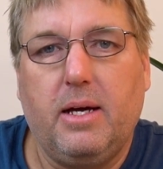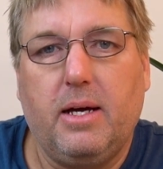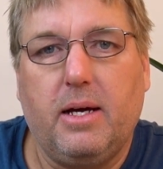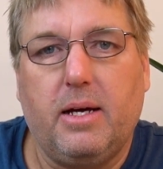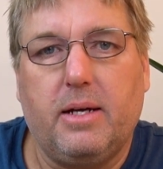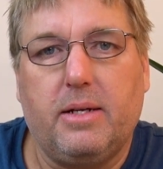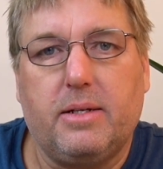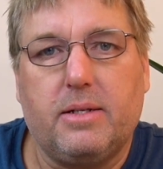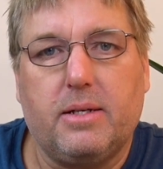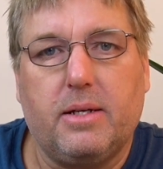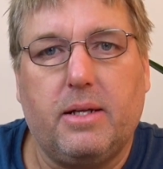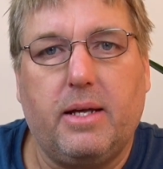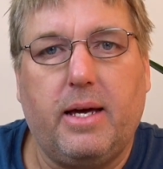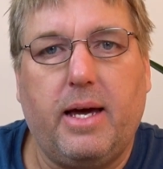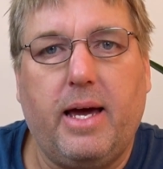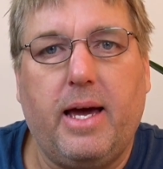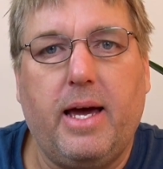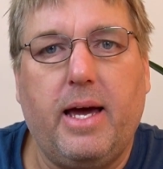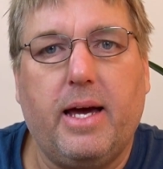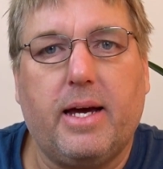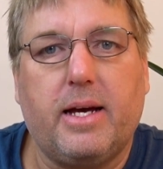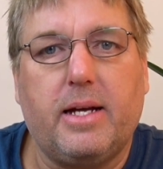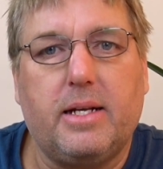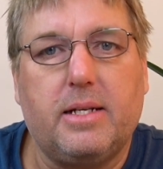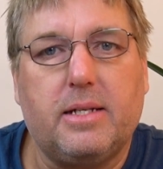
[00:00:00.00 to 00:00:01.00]
and so the
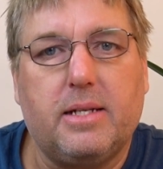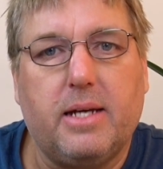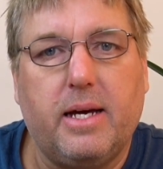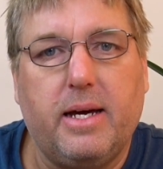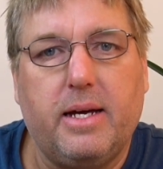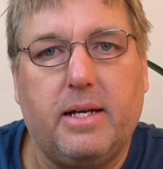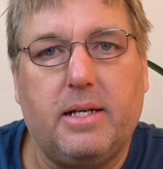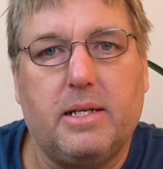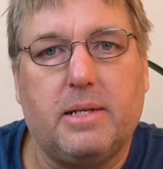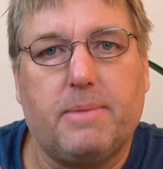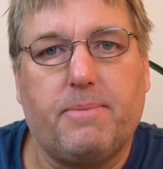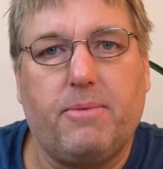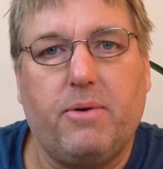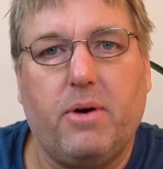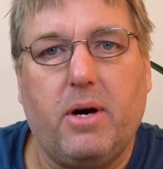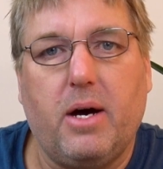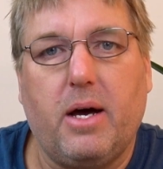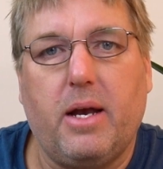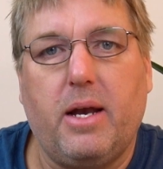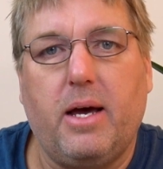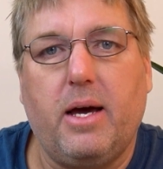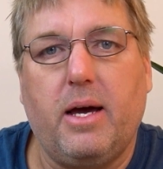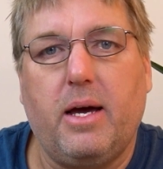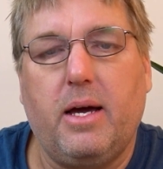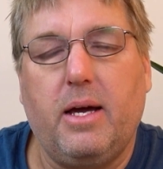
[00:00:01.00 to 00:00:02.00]
air contains
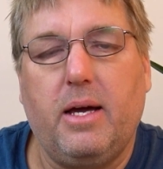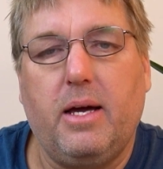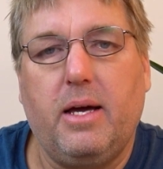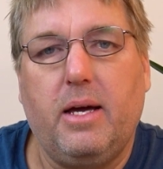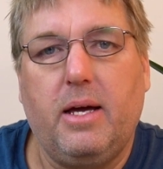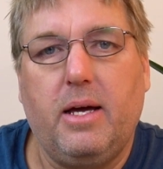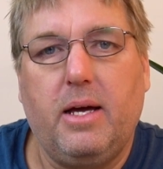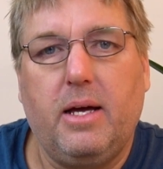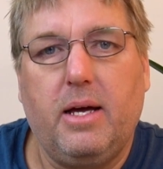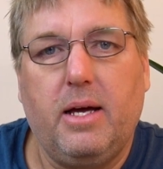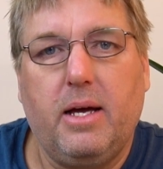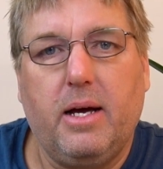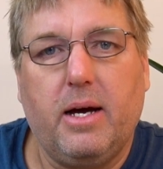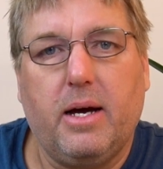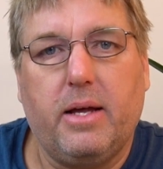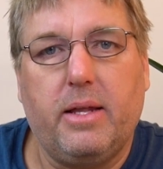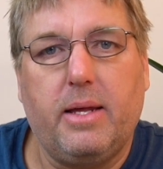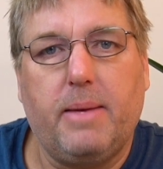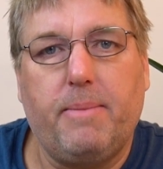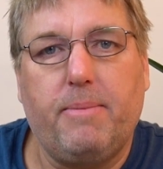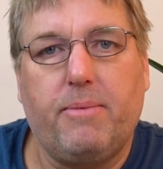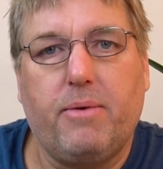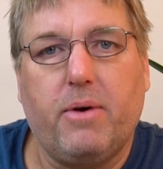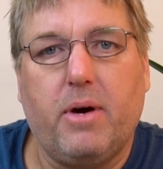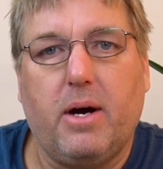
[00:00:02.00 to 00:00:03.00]
prana, and
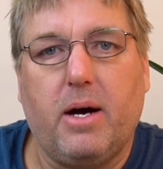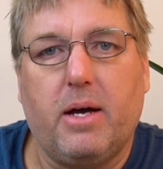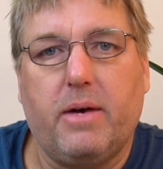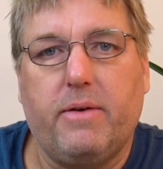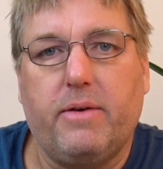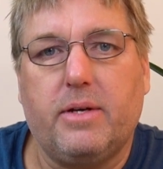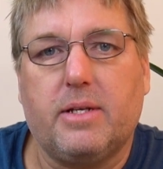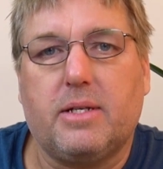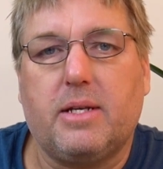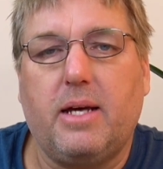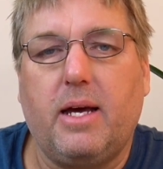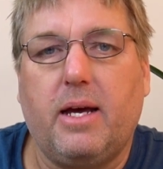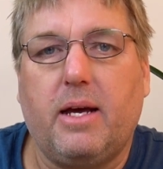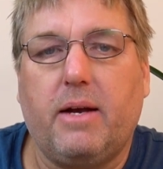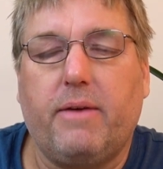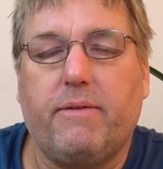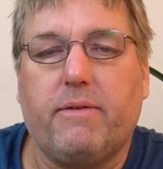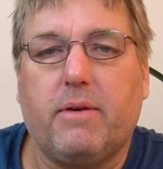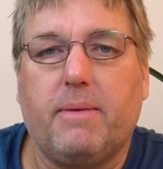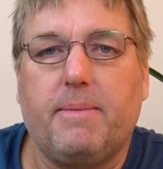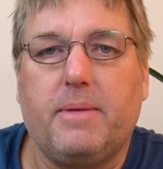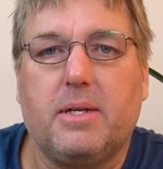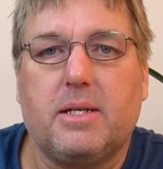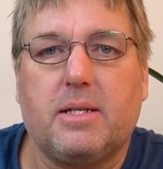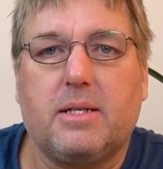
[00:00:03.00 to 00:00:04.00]
then prana is taken
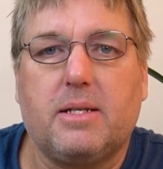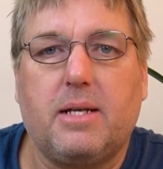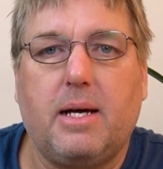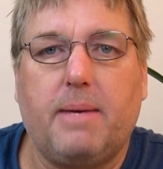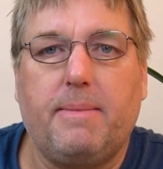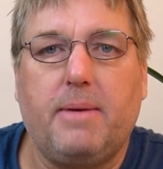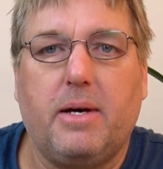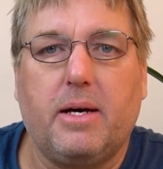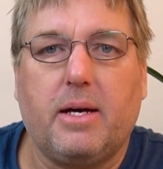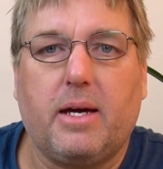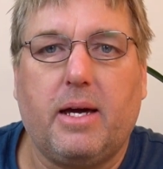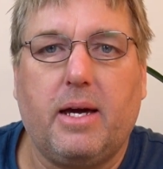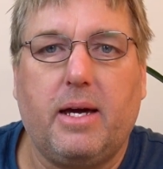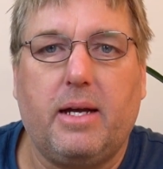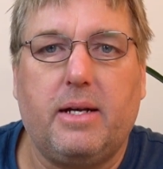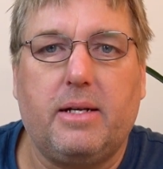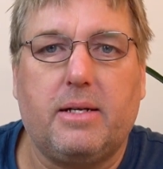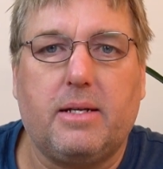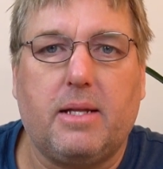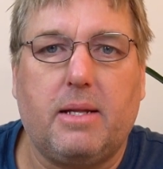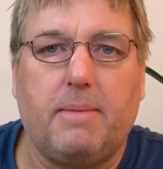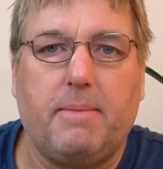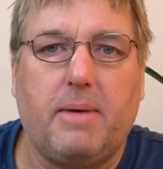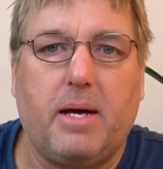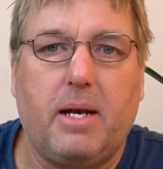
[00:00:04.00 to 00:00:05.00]
from the stomach
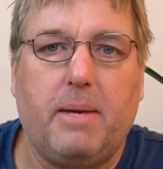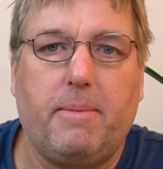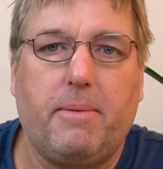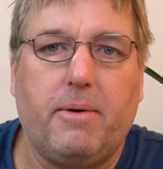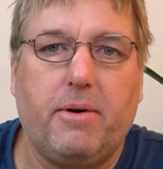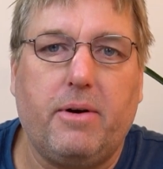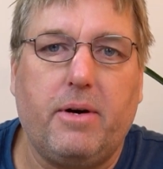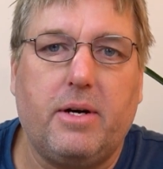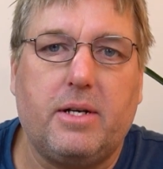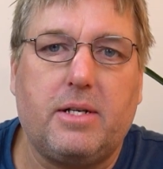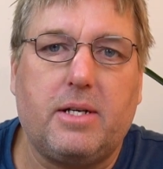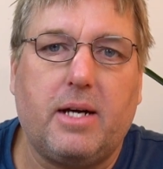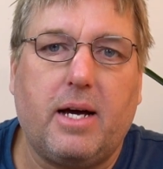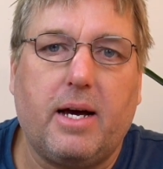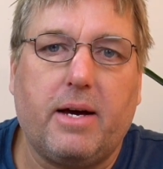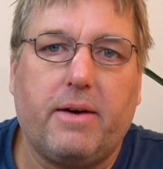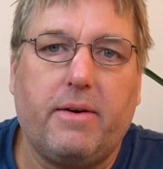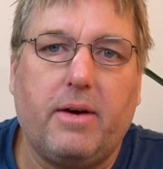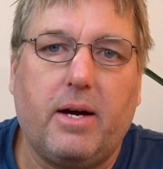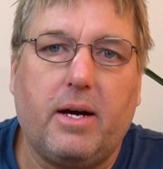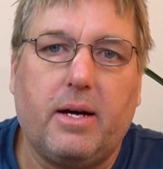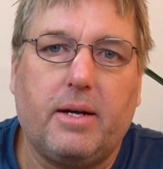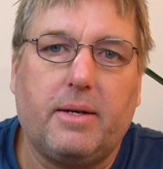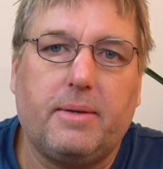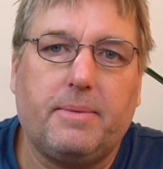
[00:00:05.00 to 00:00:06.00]
into the Manipura
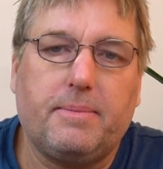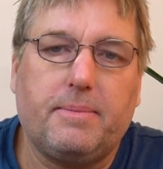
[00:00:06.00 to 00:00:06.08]
chakra.